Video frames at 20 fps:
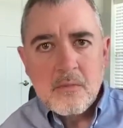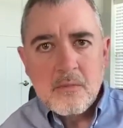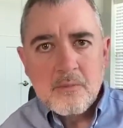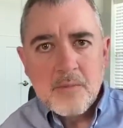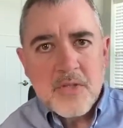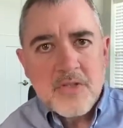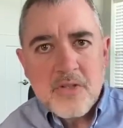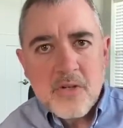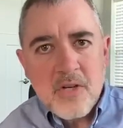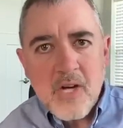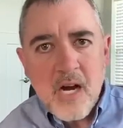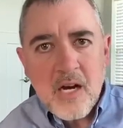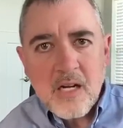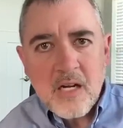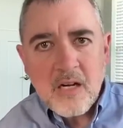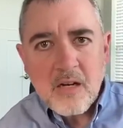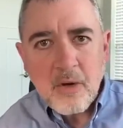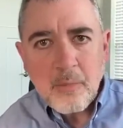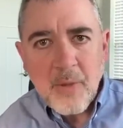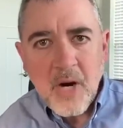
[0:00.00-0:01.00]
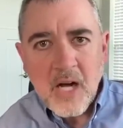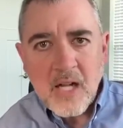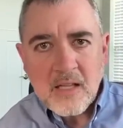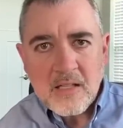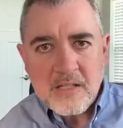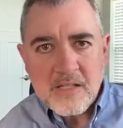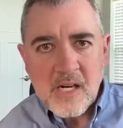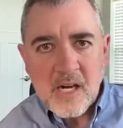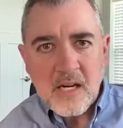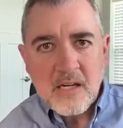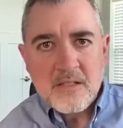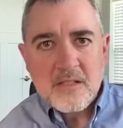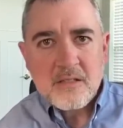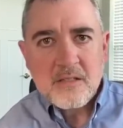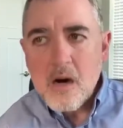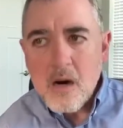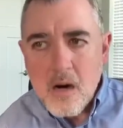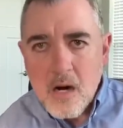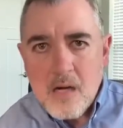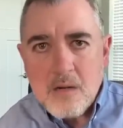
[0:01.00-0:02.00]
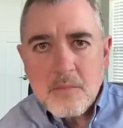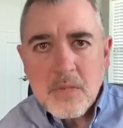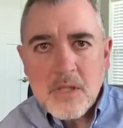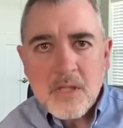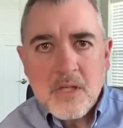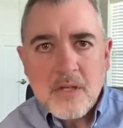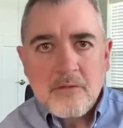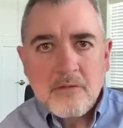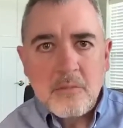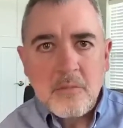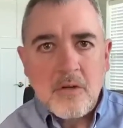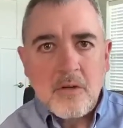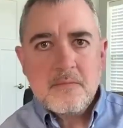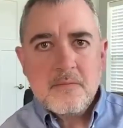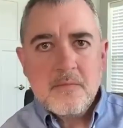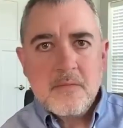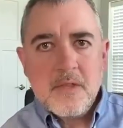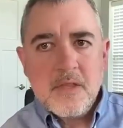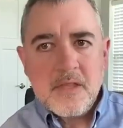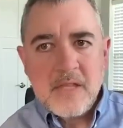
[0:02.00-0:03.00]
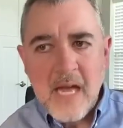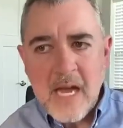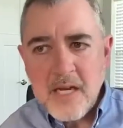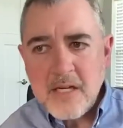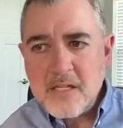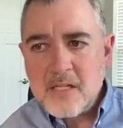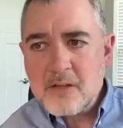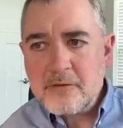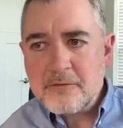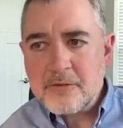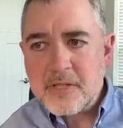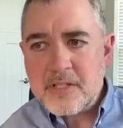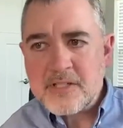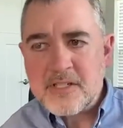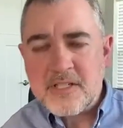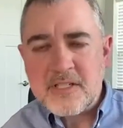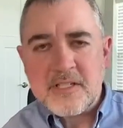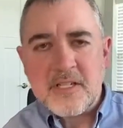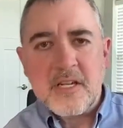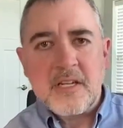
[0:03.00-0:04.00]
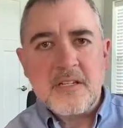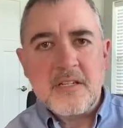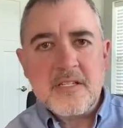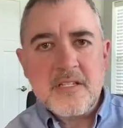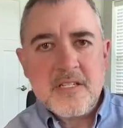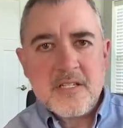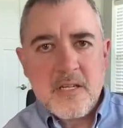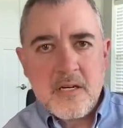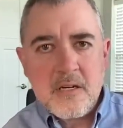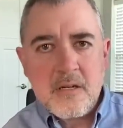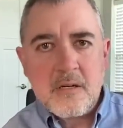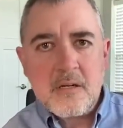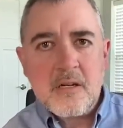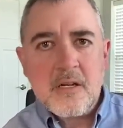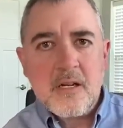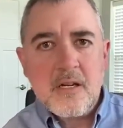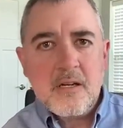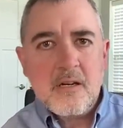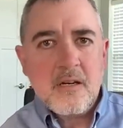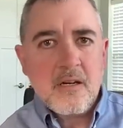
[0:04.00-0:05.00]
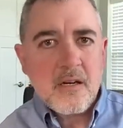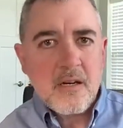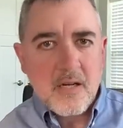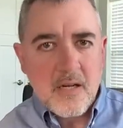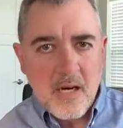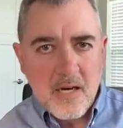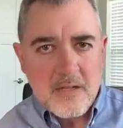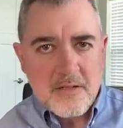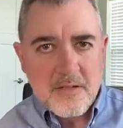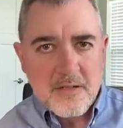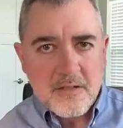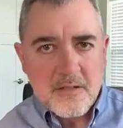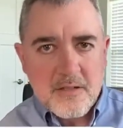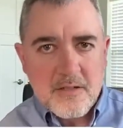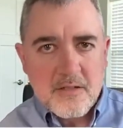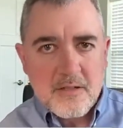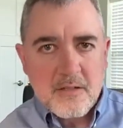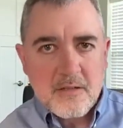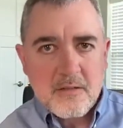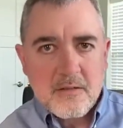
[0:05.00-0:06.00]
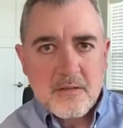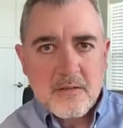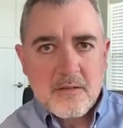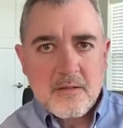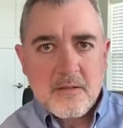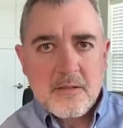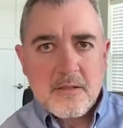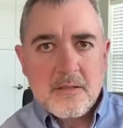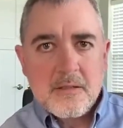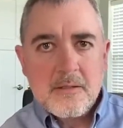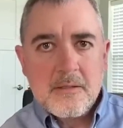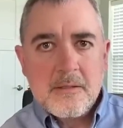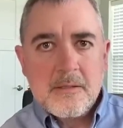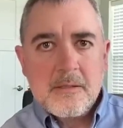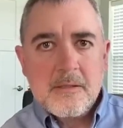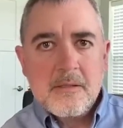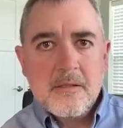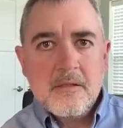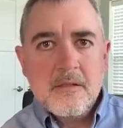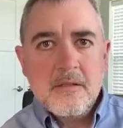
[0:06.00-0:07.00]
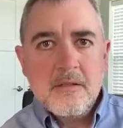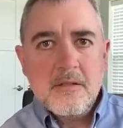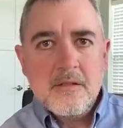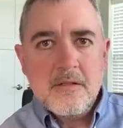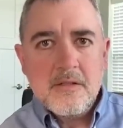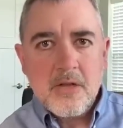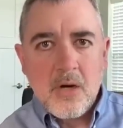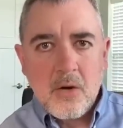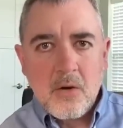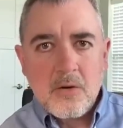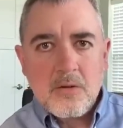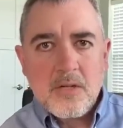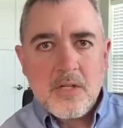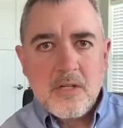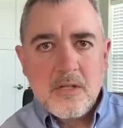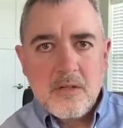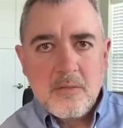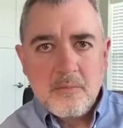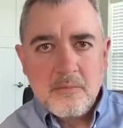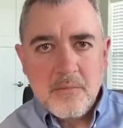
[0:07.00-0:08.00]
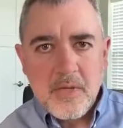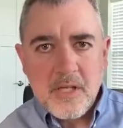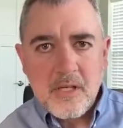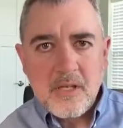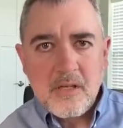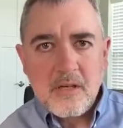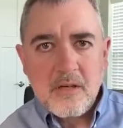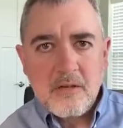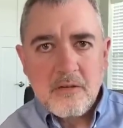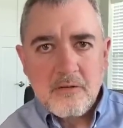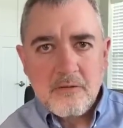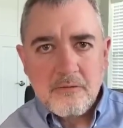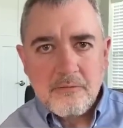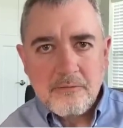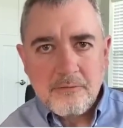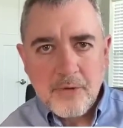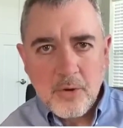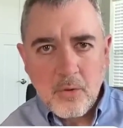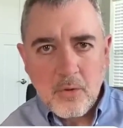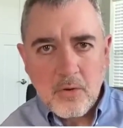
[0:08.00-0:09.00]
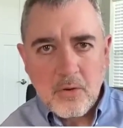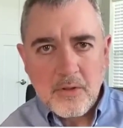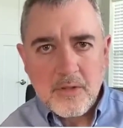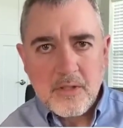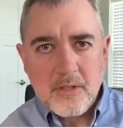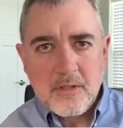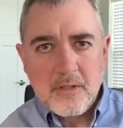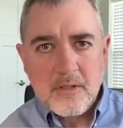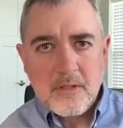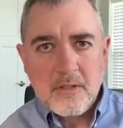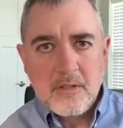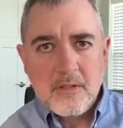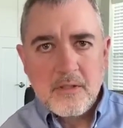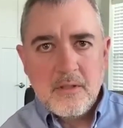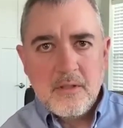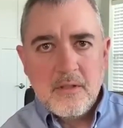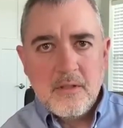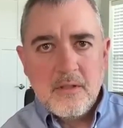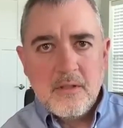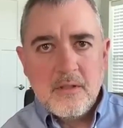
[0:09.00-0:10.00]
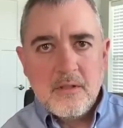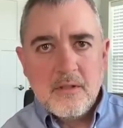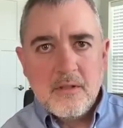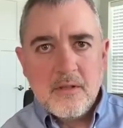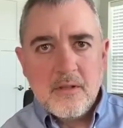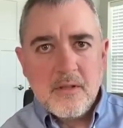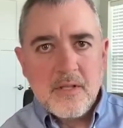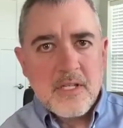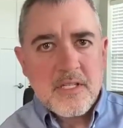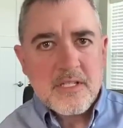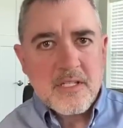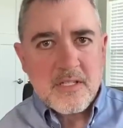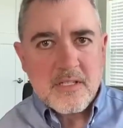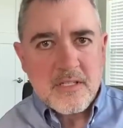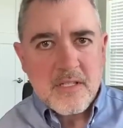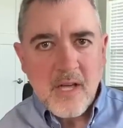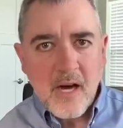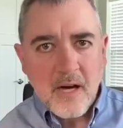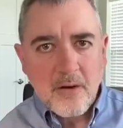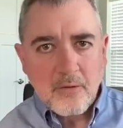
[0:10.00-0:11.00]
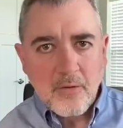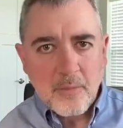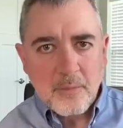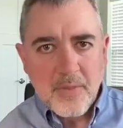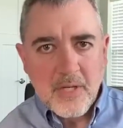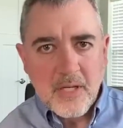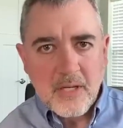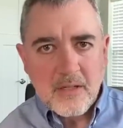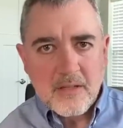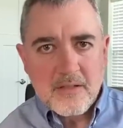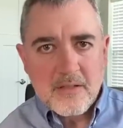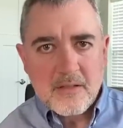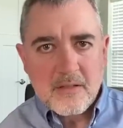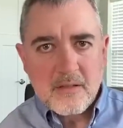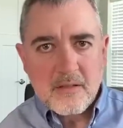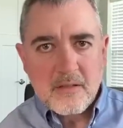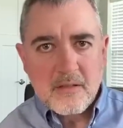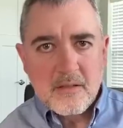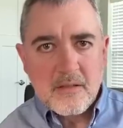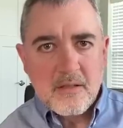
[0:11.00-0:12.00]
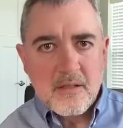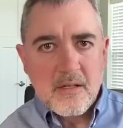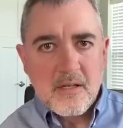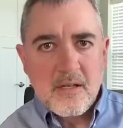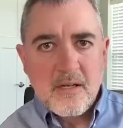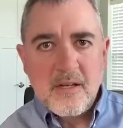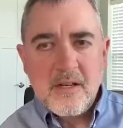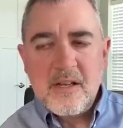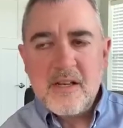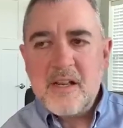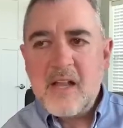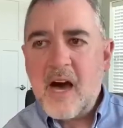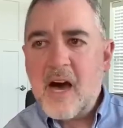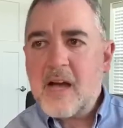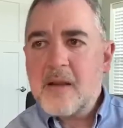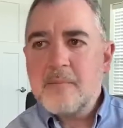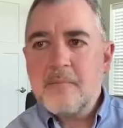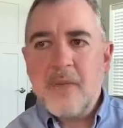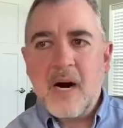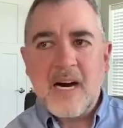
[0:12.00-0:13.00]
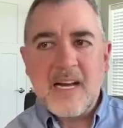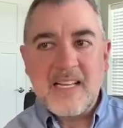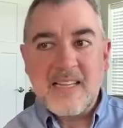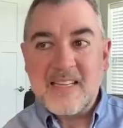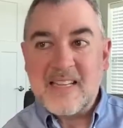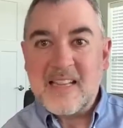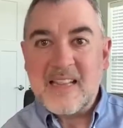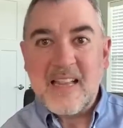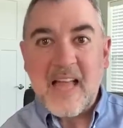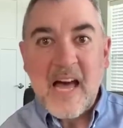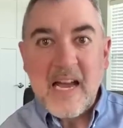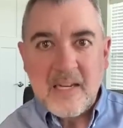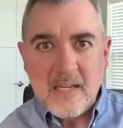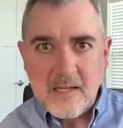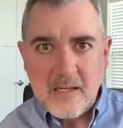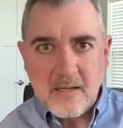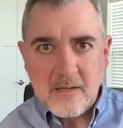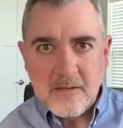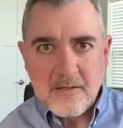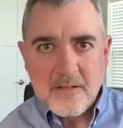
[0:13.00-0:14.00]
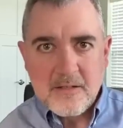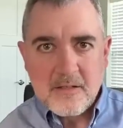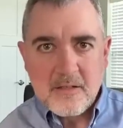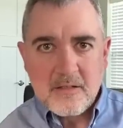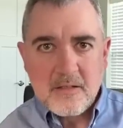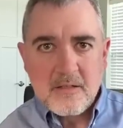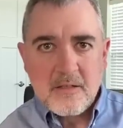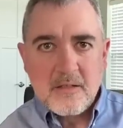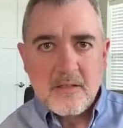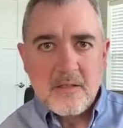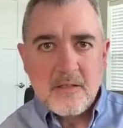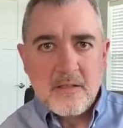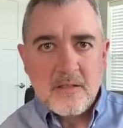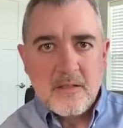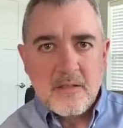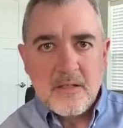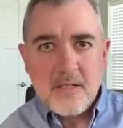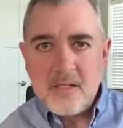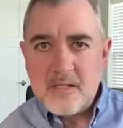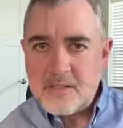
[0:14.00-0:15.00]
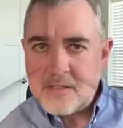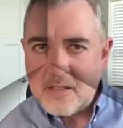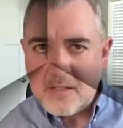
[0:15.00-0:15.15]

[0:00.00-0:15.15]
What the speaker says: but you're not going to apologize. Unbelievable. That, dear friends, is a seared conscience. Don't be fooled. This is not repentance. Not by light years is